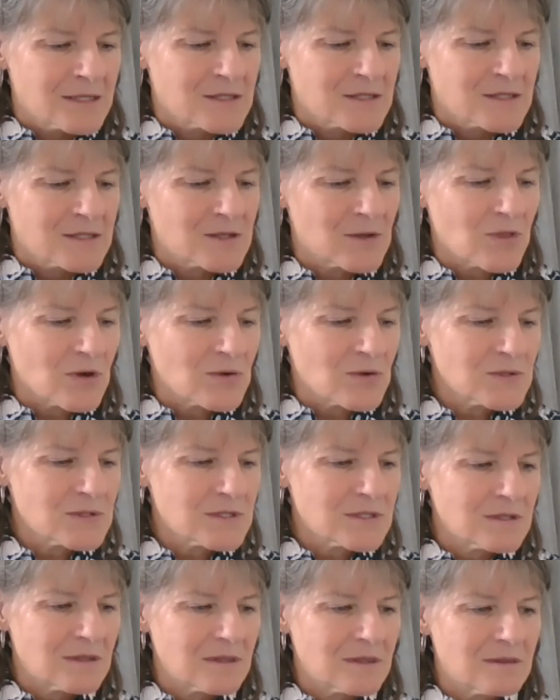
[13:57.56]
So
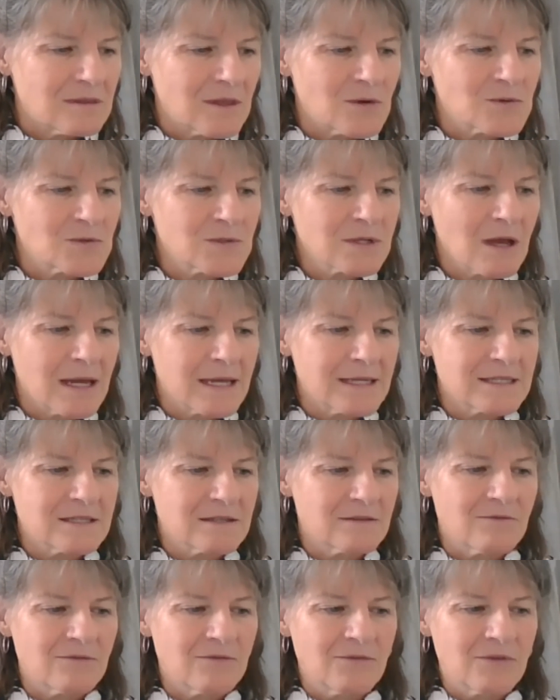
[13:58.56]
those kinds
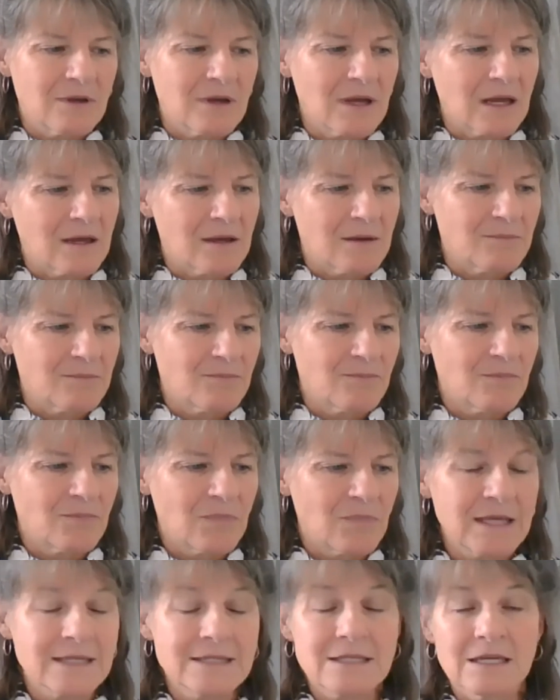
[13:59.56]
of
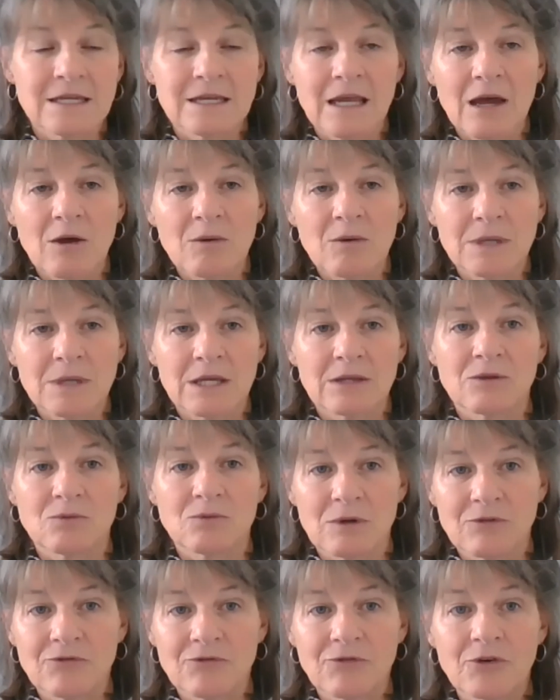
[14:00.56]
things can help get the
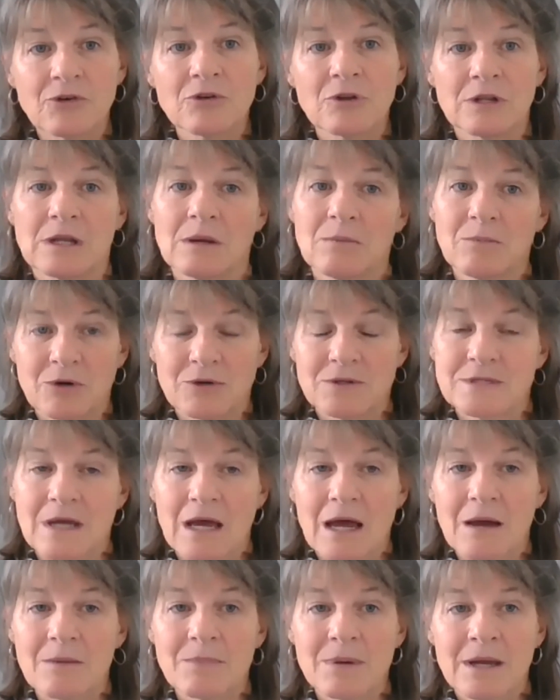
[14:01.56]
referral numbers
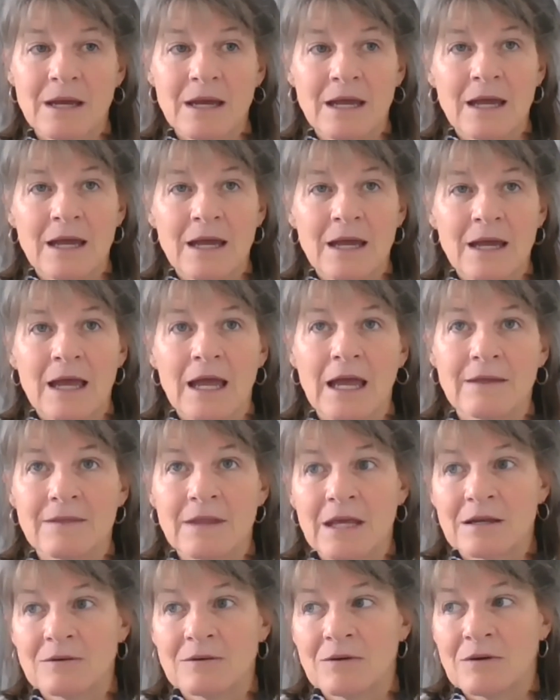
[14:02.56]
up. And
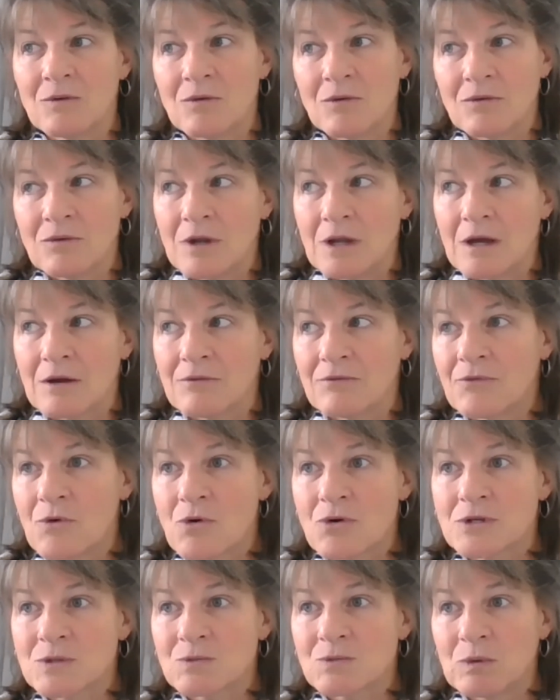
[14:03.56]
then, of course, when